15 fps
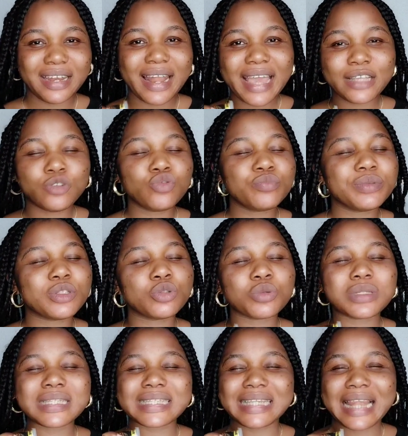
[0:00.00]
Like, you'll be
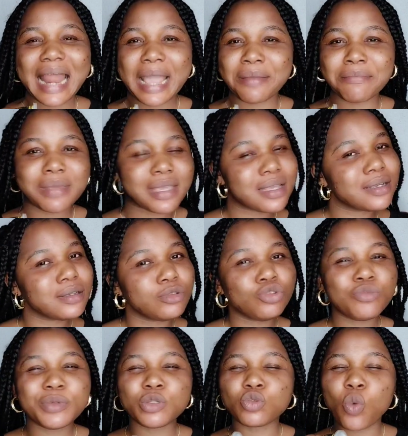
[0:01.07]
so slimy,
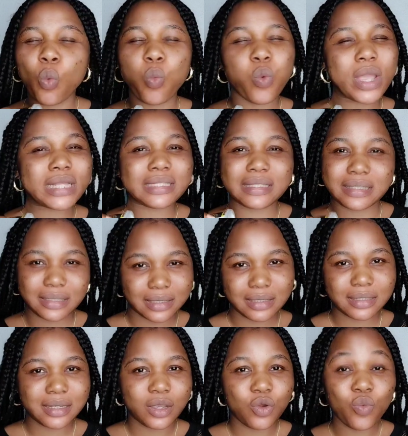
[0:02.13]
you'll be so wet
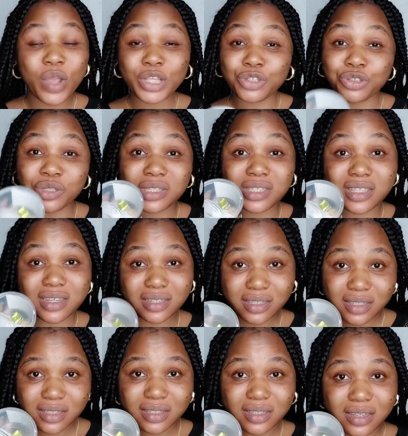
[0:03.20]
when you use
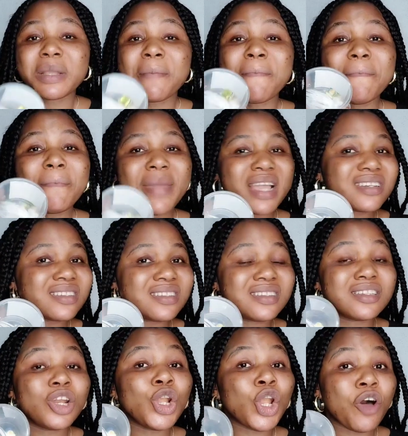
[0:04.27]
this.
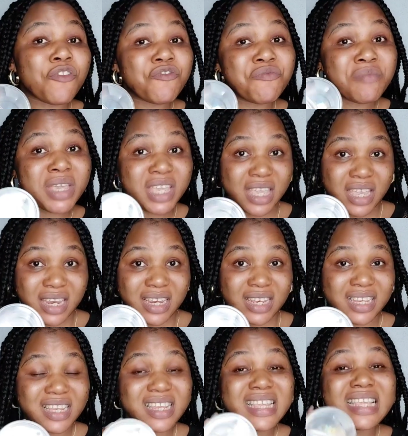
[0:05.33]
Makes love making
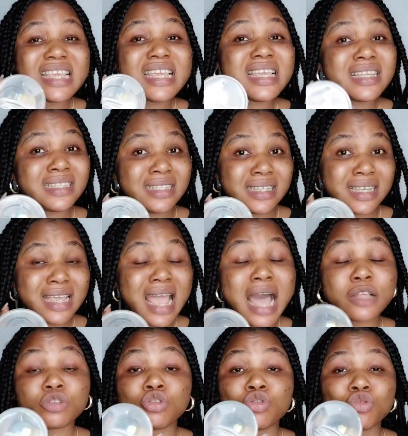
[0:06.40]
easy
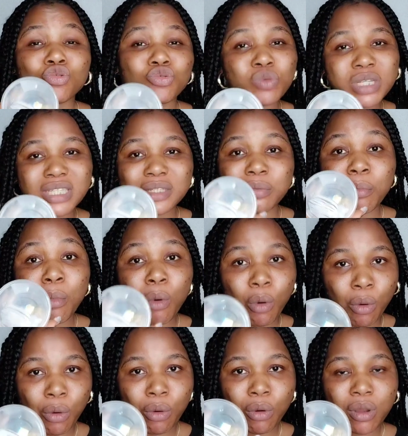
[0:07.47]
and sweet
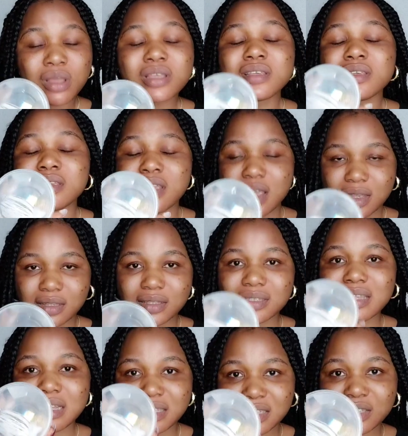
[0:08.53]
more. Yes,
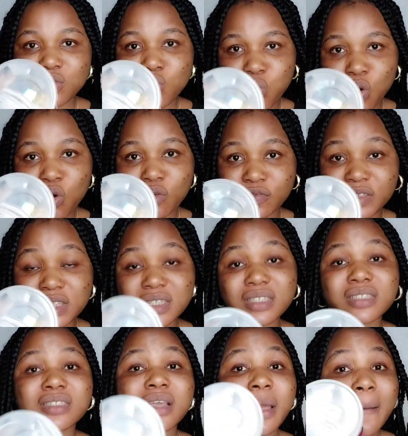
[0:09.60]
that is the work of
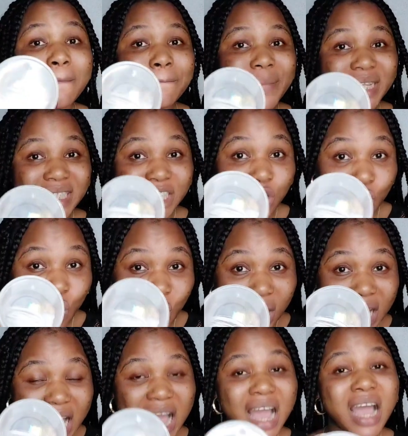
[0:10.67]
this
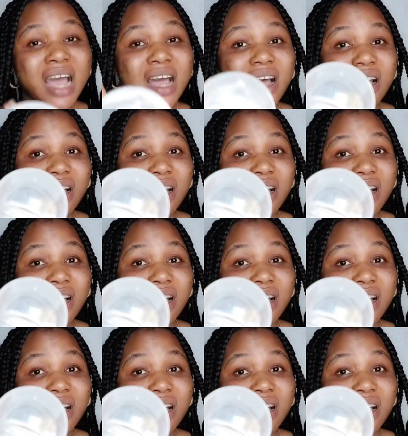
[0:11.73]
particular